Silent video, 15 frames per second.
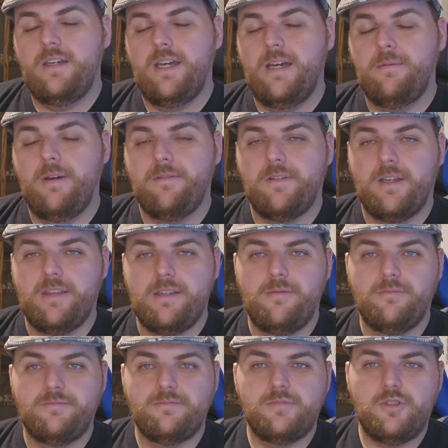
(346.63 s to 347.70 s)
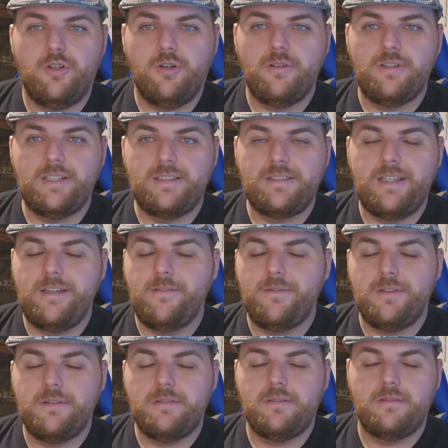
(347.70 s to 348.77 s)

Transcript: I've got them currently saved.